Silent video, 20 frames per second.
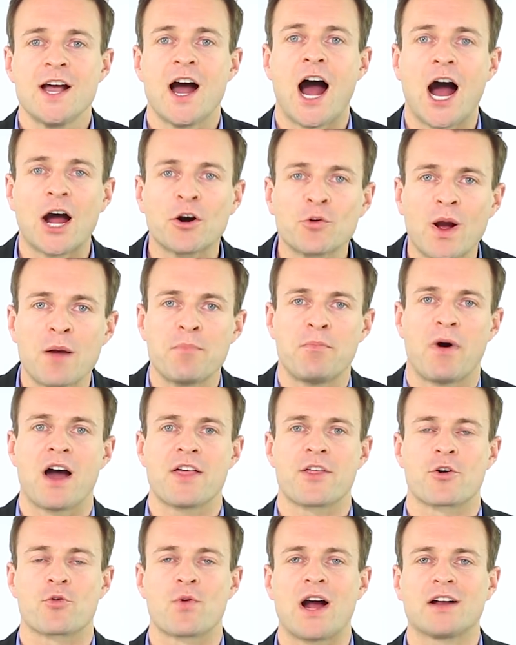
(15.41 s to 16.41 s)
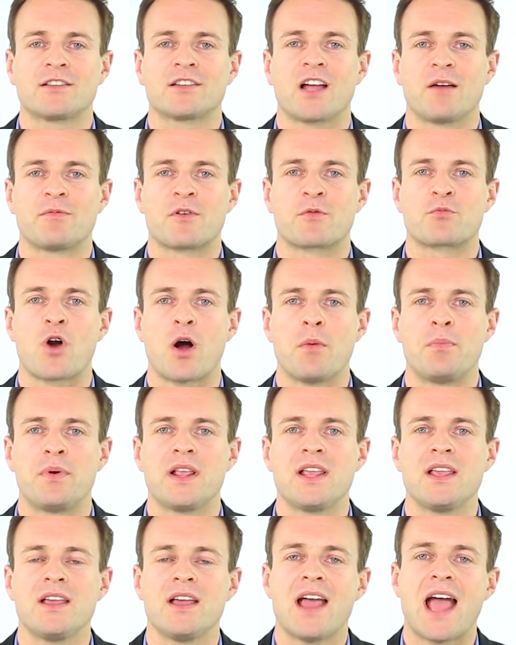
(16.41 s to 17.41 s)
how do I buy the right type of
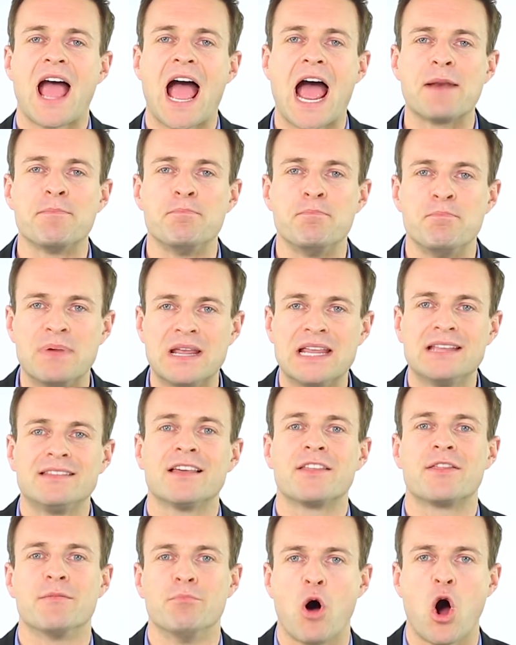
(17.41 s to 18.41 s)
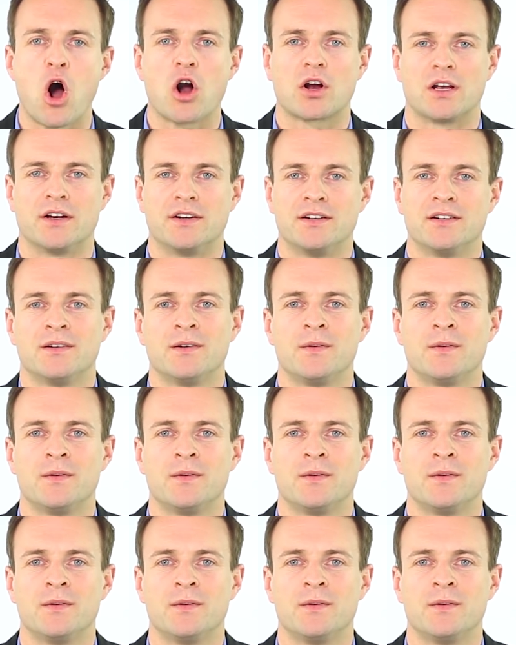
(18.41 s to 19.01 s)
property and beat the market?